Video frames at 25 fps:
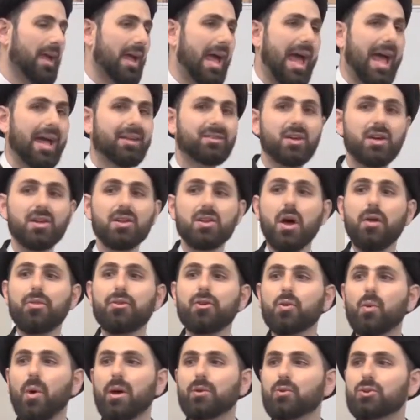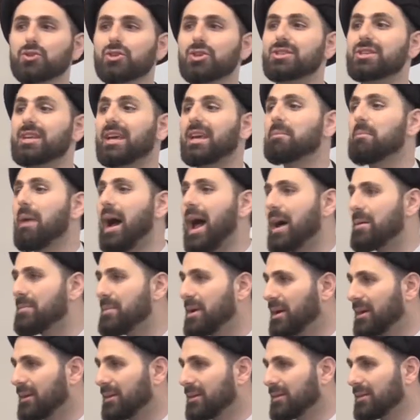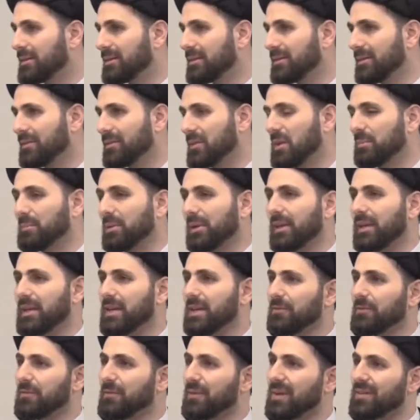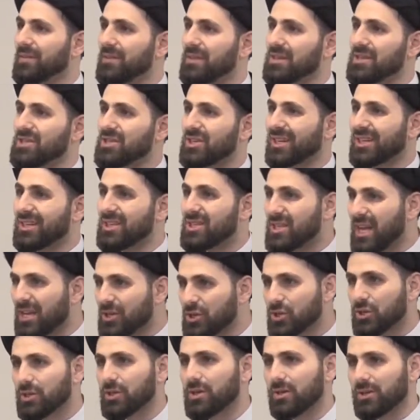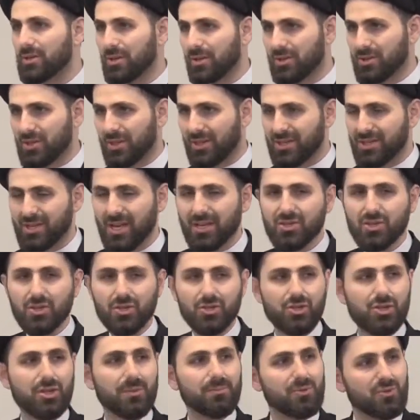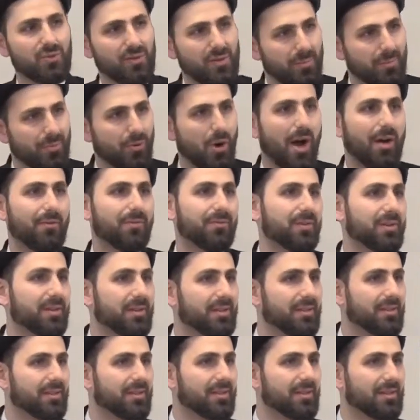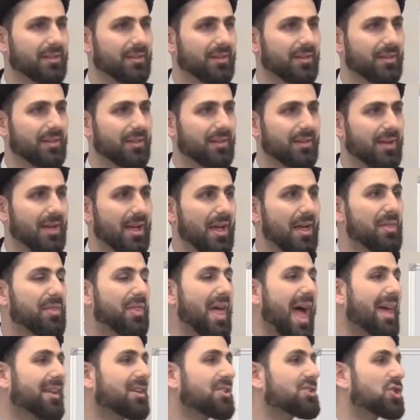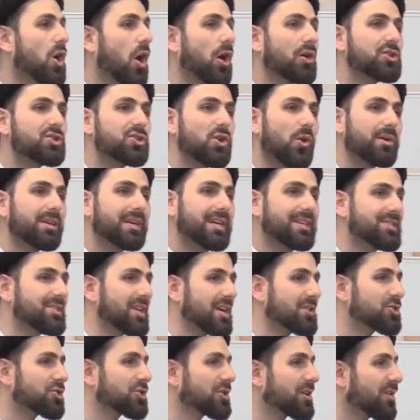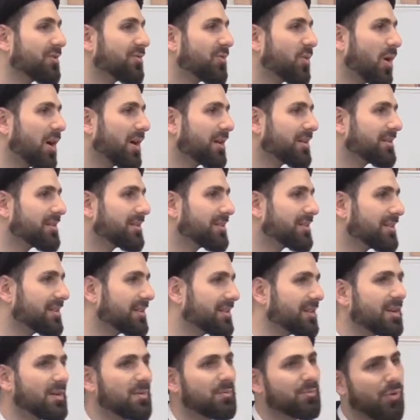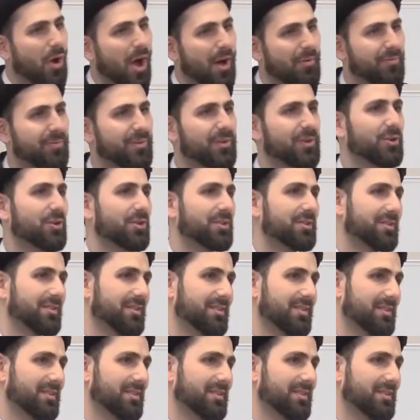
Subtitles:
And another one, which is Imamah, the belief in the successorship to the Prophet, that is also an extension of what? Prophethood.